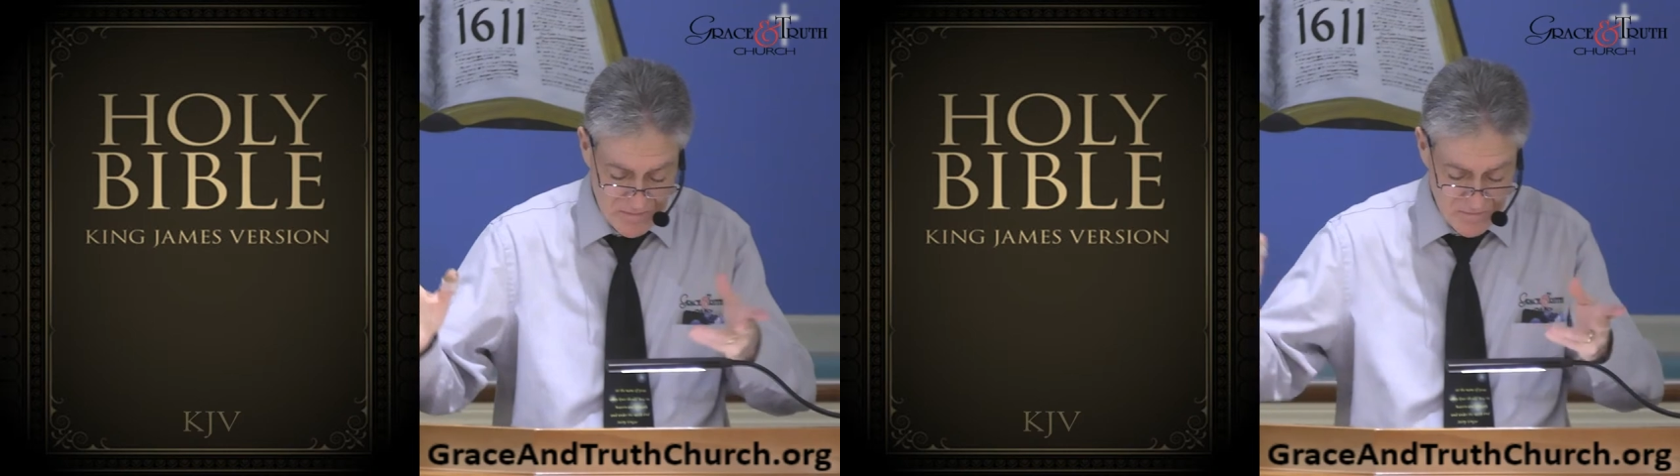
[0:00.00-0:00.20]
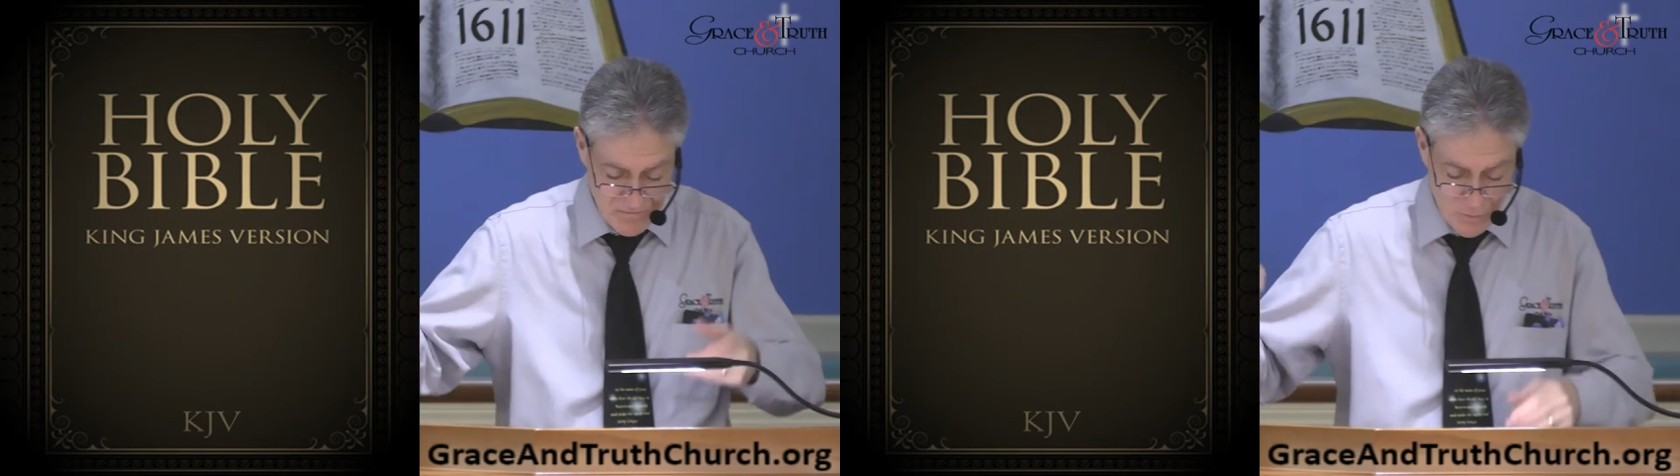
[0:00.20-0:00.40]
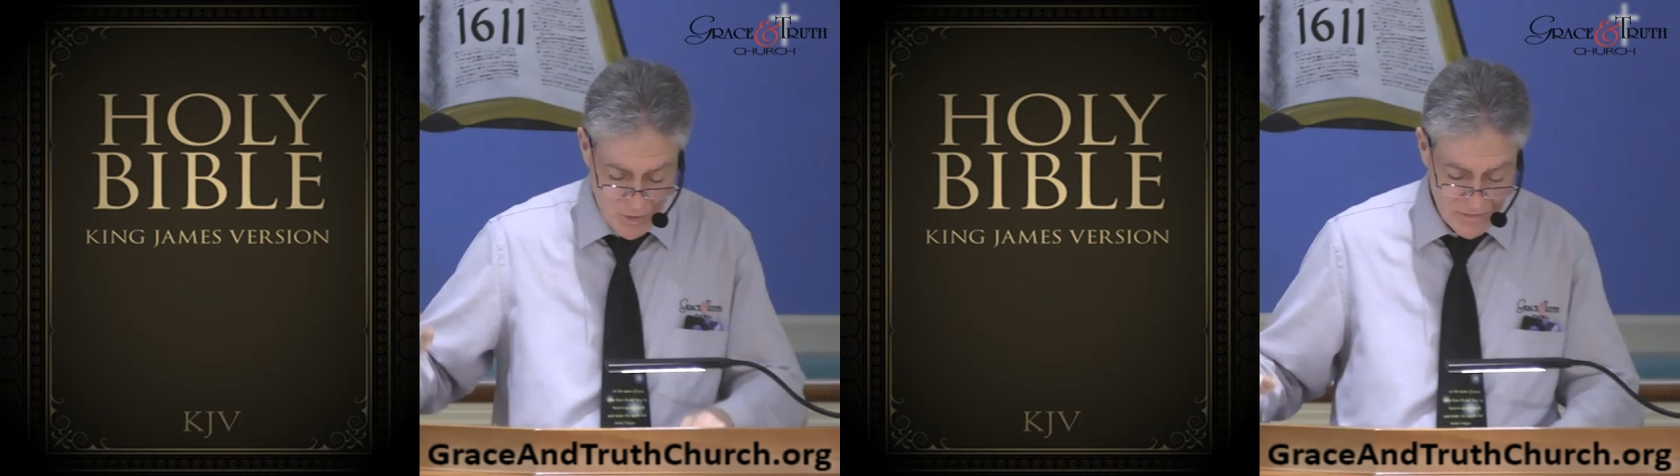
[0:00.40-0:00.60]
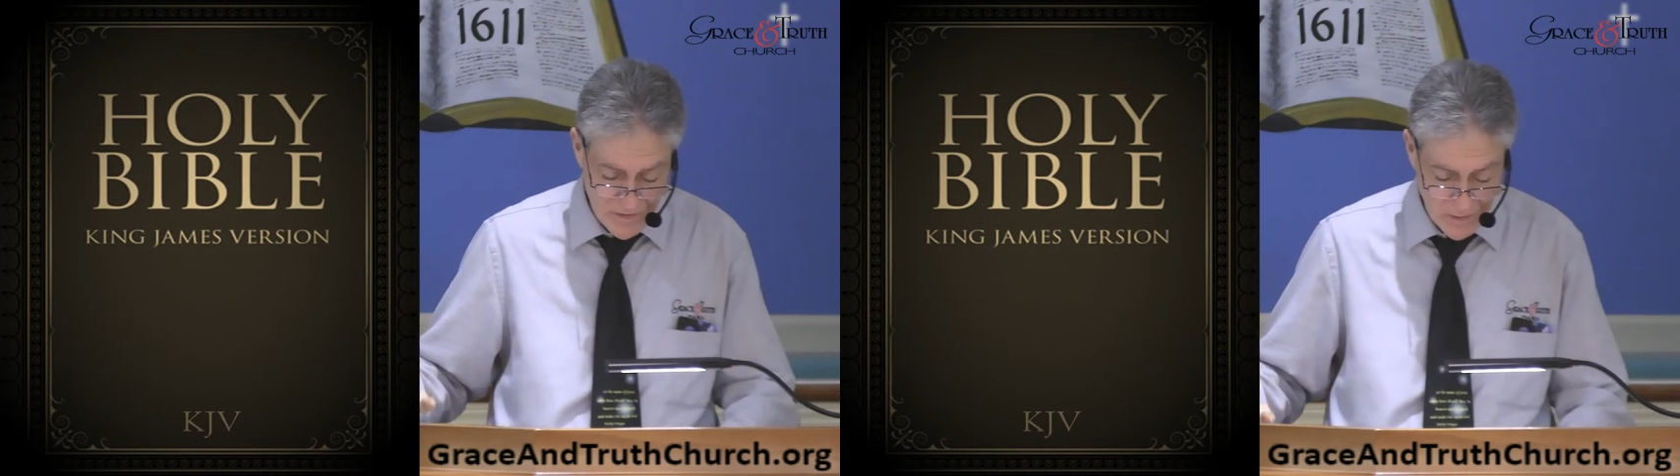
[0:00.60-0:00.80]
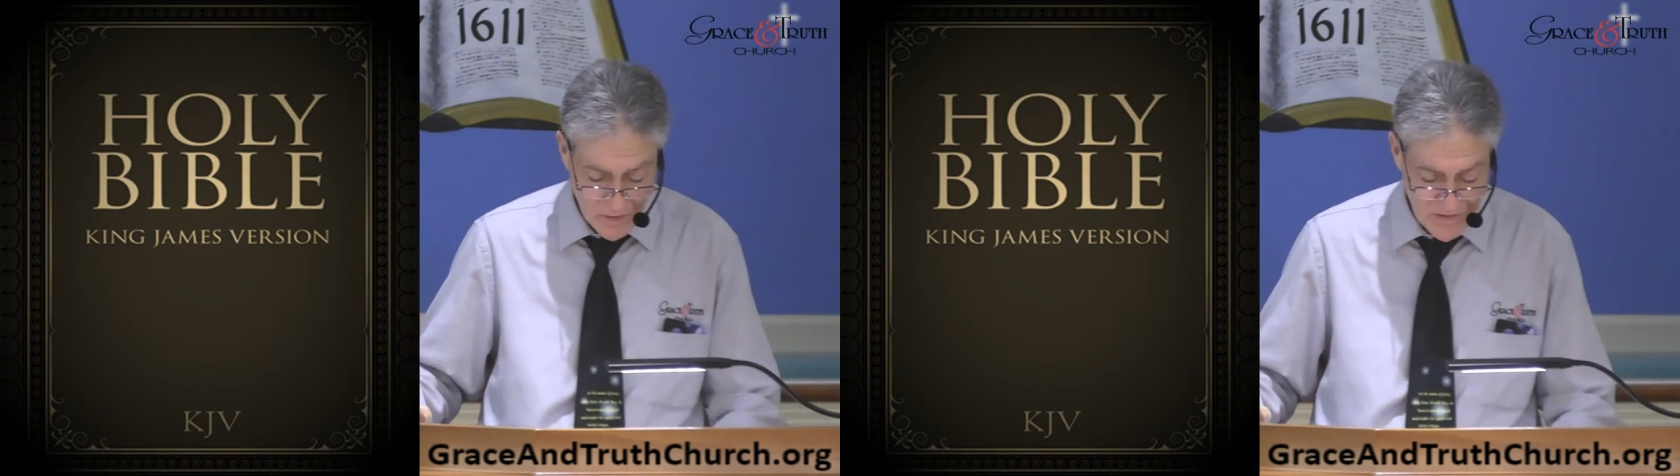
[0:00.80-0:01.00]
word of the
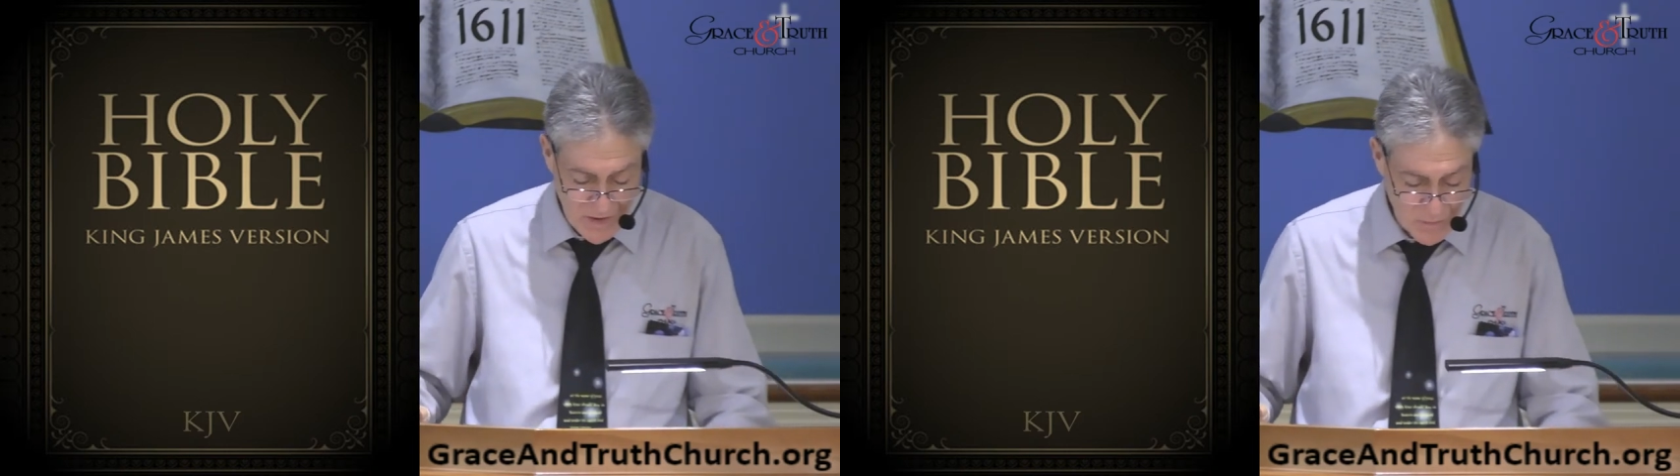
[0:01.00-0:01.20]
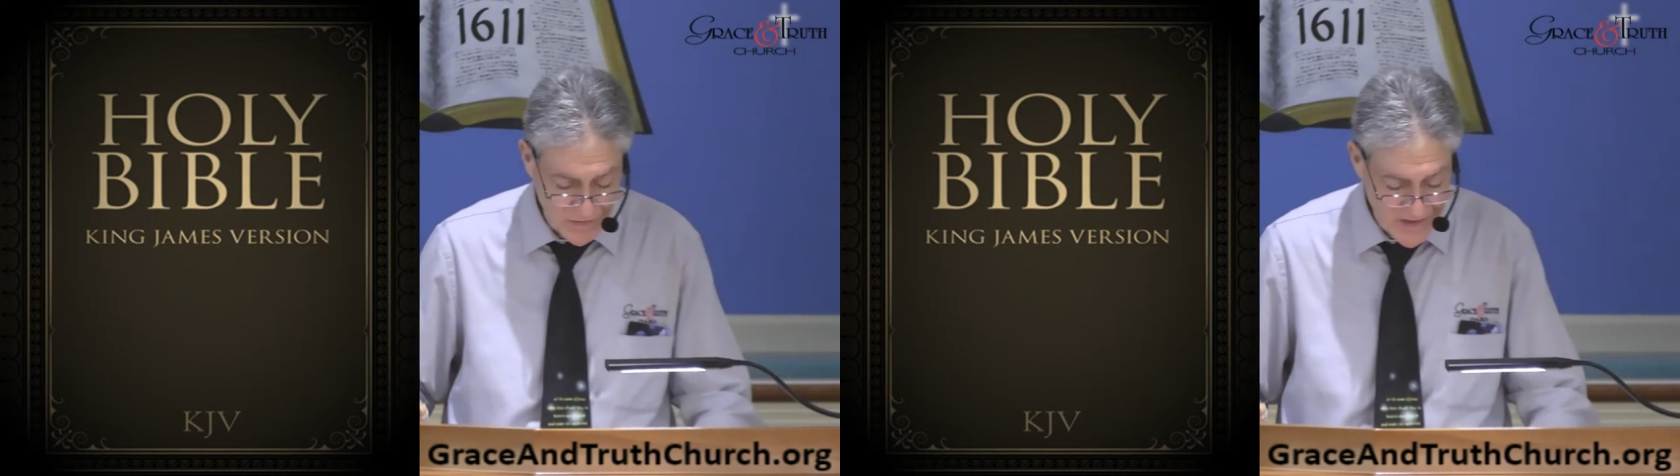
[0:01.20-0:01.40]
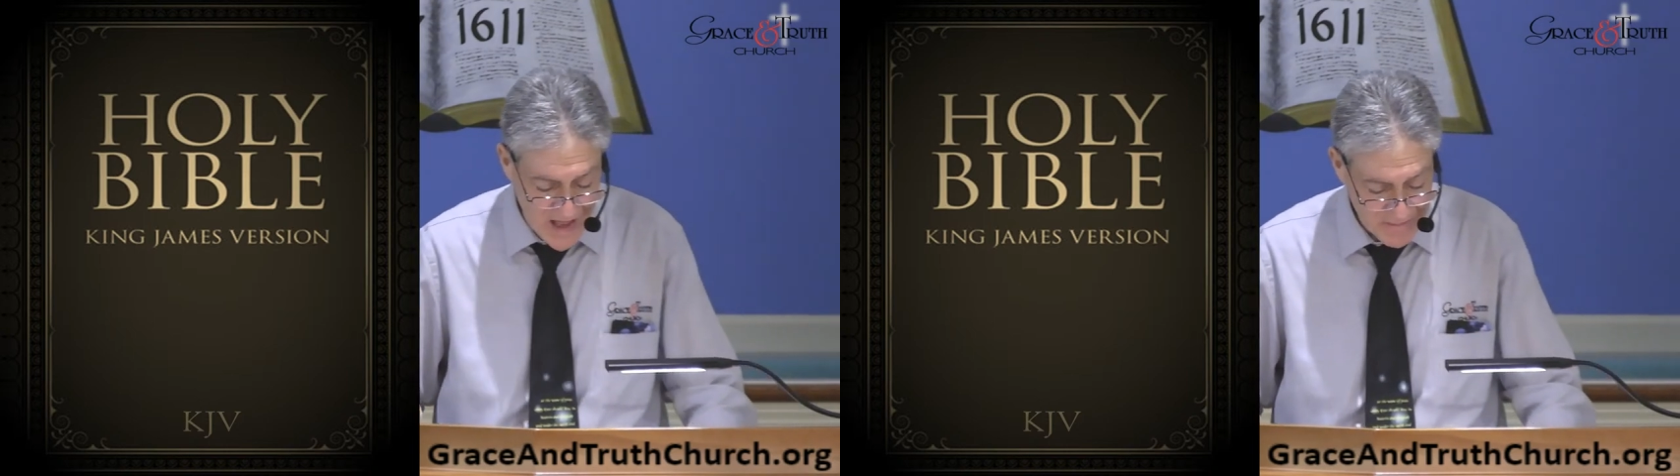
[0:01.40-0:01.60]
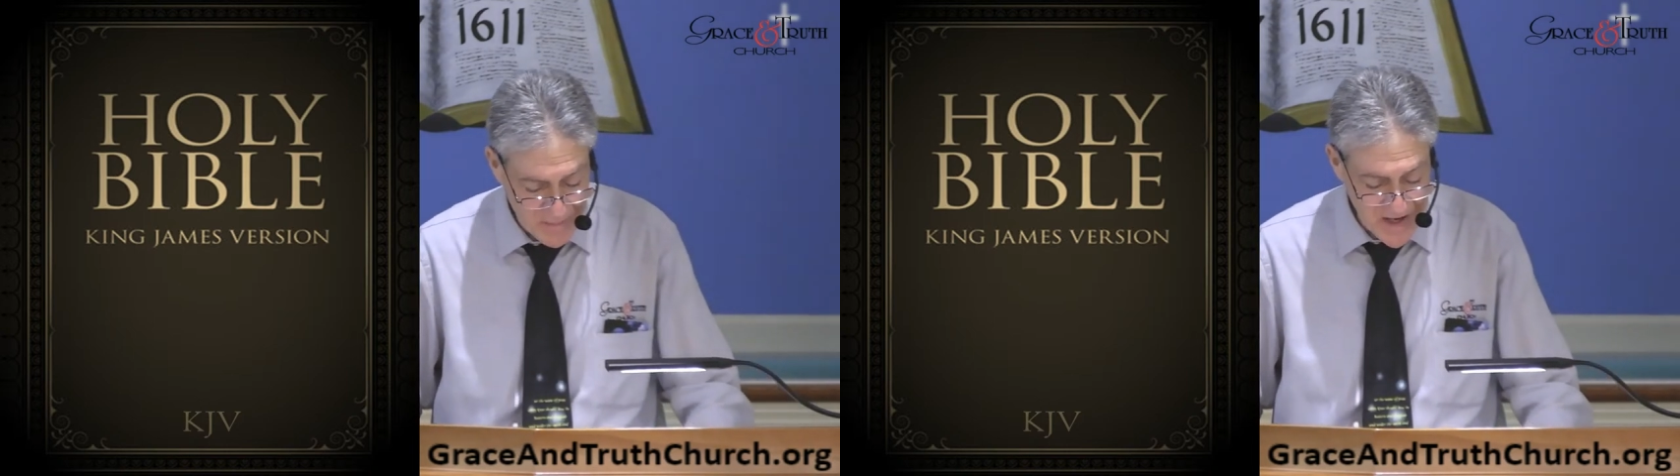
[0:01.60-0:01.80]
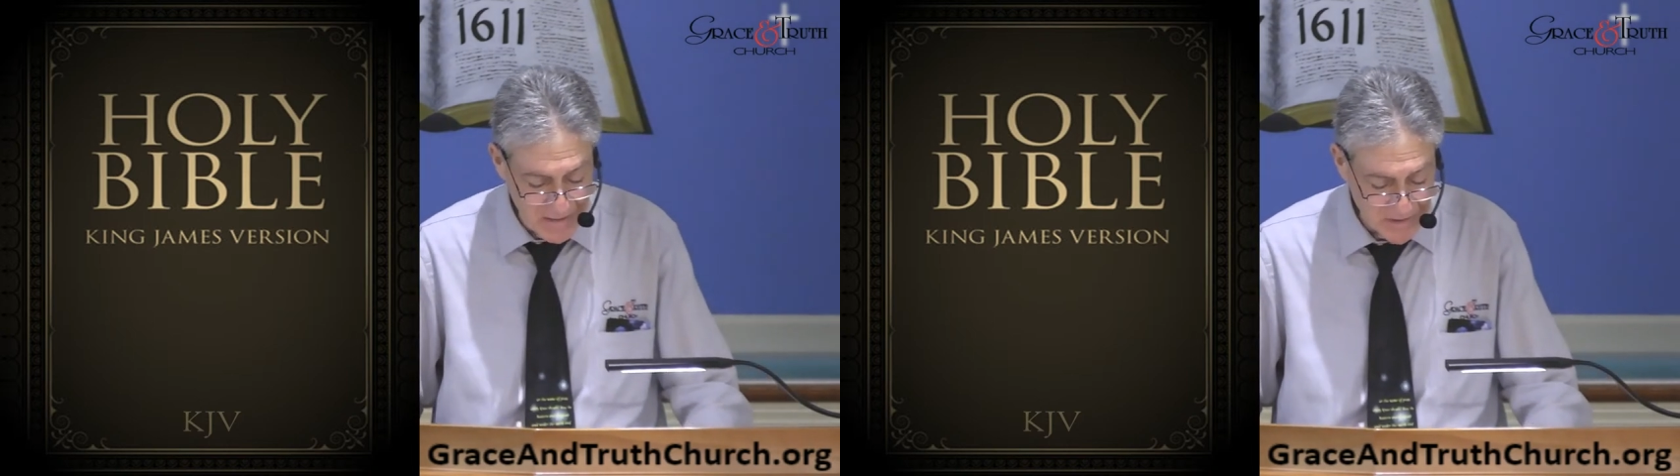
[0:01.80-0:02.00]
Lord, they will not
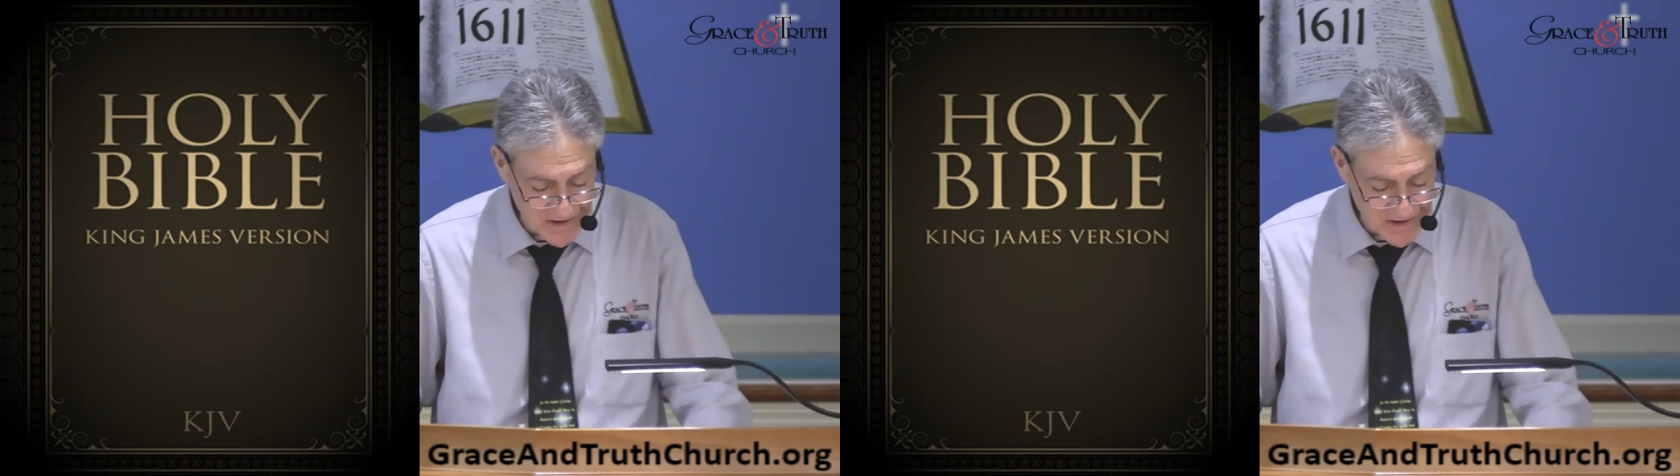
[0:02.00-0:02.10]
be able